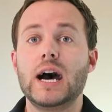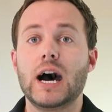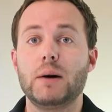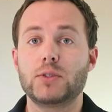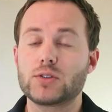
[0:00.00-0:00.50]

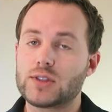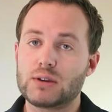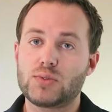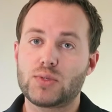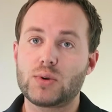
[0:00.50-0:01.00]
Those
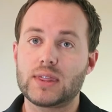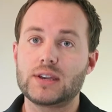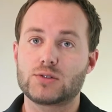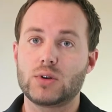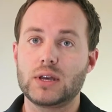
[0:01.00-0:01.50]
three
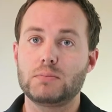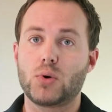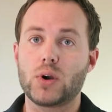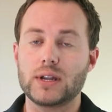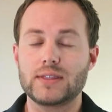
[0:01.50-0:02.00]
things are really
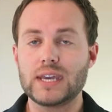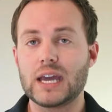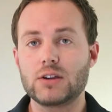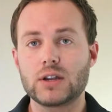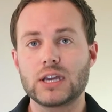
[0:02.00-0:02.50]
important. At the
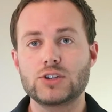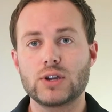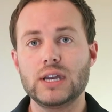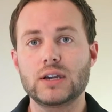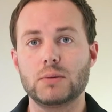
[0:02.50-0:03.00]
end, you're going to get
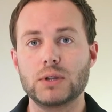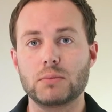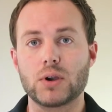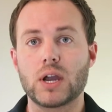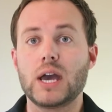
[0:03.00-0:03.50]
your income
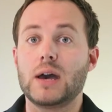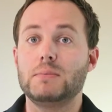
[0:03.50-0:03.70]
number.